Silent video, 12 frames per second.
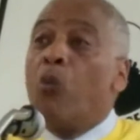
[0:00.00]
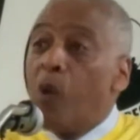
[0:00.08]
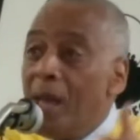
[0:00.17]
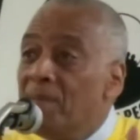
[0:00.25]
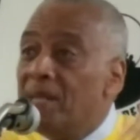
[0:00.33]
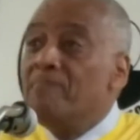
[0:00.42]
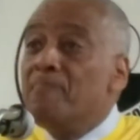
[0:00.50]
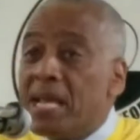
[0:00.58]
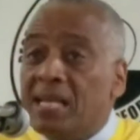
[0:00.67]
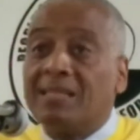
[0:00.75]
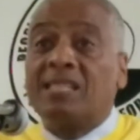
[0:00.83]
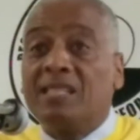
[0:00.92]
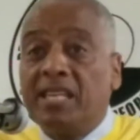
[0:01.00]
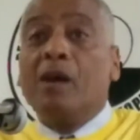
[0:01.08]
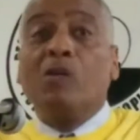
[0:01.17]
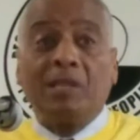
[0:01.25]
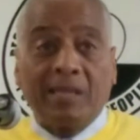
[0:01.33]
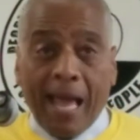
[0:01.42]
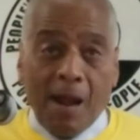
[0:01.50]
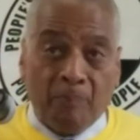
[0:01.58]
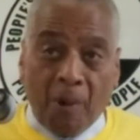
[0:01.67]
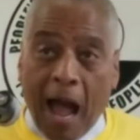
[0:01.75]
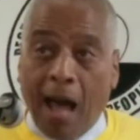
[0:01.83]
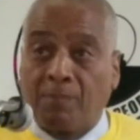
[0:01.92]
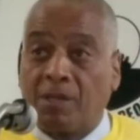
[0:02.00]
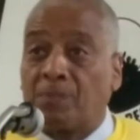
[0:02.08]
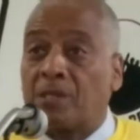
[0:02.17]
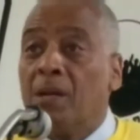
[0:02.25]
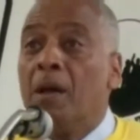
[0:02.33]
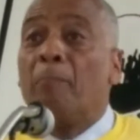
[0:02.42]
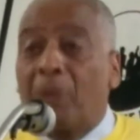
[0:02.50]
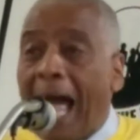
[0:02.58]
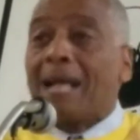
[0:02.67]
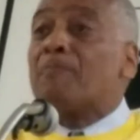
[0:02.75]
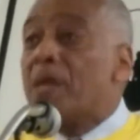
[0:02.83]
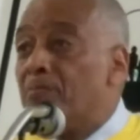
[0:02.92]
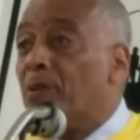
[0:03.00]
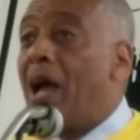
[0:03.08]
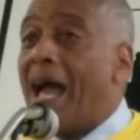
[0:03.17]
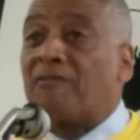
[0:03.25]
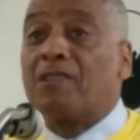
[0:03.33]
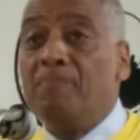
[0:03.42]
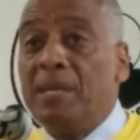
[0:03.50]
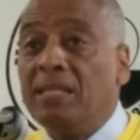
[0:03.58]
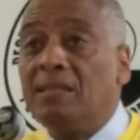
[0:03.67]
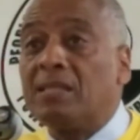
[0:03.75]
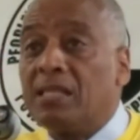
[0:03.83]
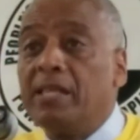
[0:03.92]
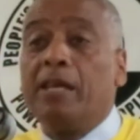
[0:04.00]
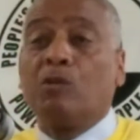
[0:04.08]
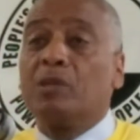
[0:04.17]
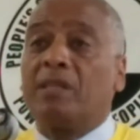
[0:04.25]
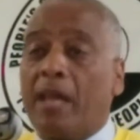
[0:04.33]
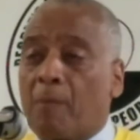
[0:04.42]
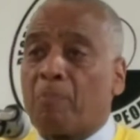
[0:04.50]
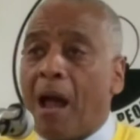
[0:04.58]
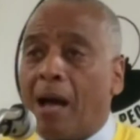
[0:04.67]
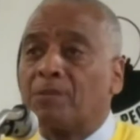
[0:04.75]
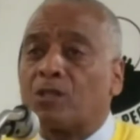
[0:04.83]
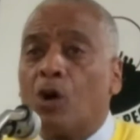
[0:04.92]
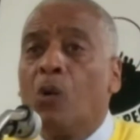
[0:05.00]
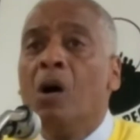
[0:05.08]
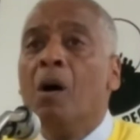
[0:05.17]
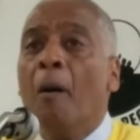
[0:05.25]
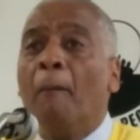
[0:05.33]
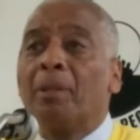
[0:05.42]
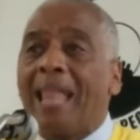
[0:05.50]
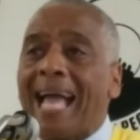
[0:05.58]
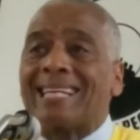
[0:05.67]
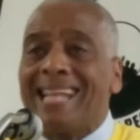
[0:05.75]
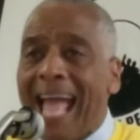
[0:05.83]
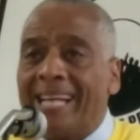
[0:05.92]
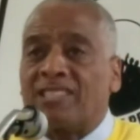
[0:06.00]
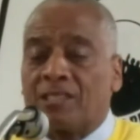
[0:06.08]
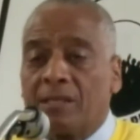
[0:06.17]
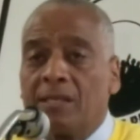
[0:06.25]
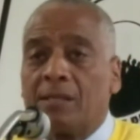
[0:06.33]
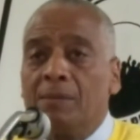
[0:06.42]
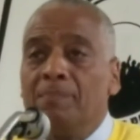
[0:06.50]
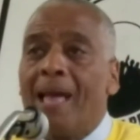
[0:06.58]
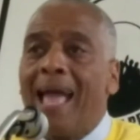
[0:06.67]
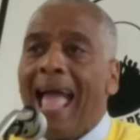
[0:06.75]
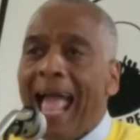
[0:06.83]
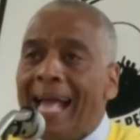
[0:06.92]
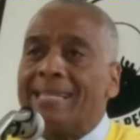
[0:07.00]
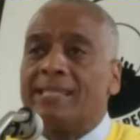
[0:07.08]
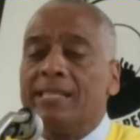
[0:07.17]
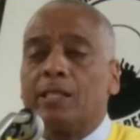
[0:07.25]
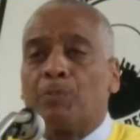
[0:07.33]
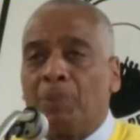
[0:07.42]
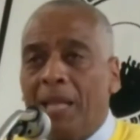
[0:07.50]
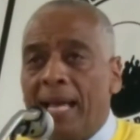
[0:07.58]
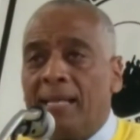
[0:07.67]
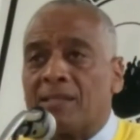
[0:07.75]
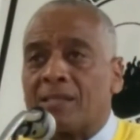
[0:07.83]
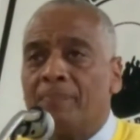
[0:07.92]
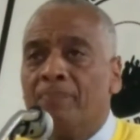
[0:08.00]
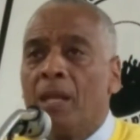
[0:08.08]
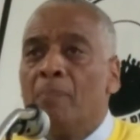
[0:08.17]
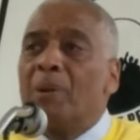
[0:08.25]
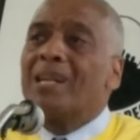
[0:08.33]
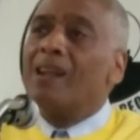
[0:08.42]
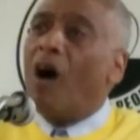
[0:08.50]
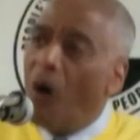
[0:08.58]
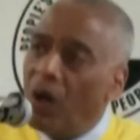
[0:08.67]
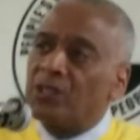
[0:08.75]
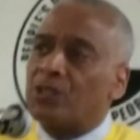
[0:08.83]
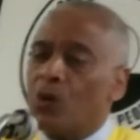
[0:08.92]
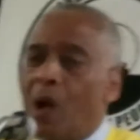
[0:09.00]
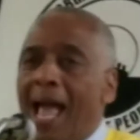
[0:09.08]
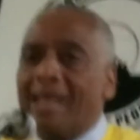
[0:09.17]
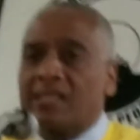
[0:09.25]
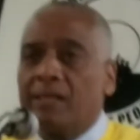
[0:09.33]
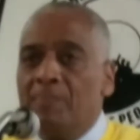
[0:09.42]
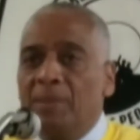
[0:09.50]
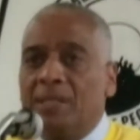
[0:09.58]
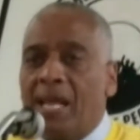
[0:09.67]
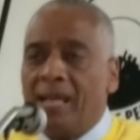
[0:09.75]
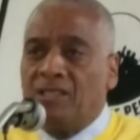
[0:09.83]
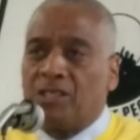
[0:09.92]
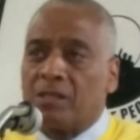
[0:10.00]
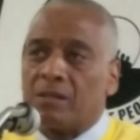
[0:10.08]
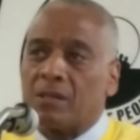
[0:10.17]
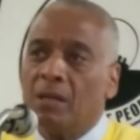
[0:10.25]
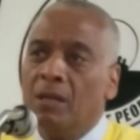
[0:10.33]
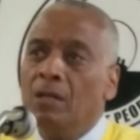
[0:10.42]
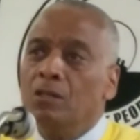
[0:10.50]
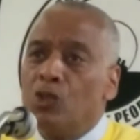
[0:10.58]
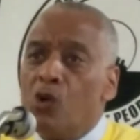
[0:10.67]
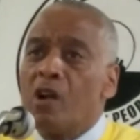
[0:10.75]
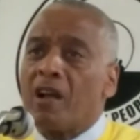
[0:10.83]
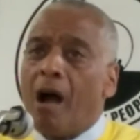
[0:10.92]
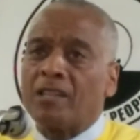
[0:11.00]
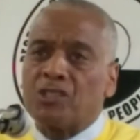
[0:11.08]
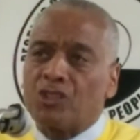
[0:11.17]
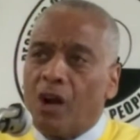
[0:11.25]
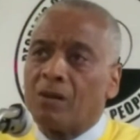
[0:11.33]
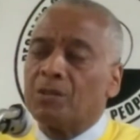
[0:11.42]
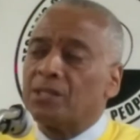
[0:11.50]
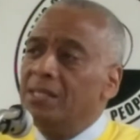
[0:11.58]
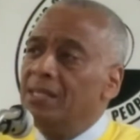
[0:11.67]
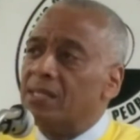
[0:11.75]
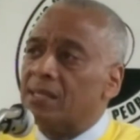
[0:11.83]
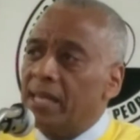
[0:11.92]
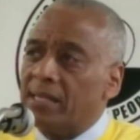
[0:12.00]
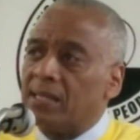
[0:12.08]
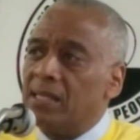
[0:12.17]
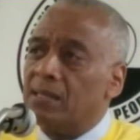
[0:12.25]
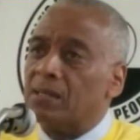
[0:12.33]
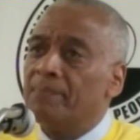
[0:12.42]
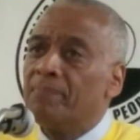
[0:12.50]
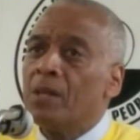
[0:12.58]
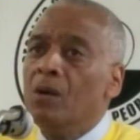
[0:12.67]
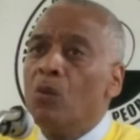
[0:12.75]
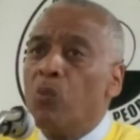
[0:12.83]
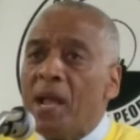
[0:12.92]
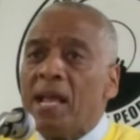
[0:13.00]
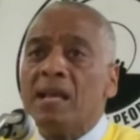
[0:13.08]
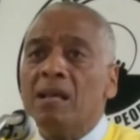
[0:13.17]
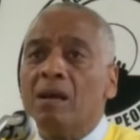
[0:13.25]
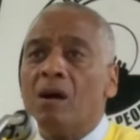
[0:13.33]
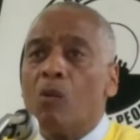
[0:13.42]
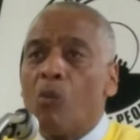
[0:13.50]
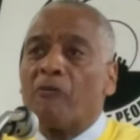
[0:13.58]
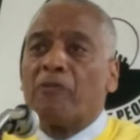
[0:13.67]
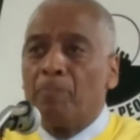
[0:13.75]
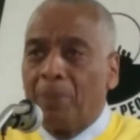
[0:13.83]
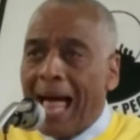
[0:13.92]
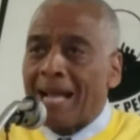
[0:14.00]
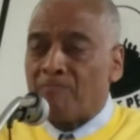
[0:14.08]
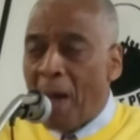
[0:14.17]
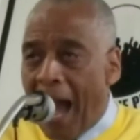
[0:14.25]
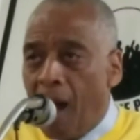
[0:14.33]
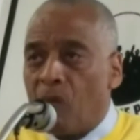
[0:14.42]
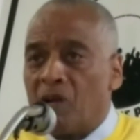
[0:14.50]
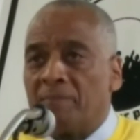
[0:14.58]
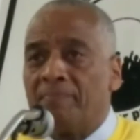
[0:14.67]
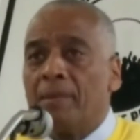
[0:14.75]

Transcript: Women meet to deal with their problems. Black people have to meet to deal with their problems. So black nationalism has its place, but it also has limitations. During our struggles in the 60s, we were for black power.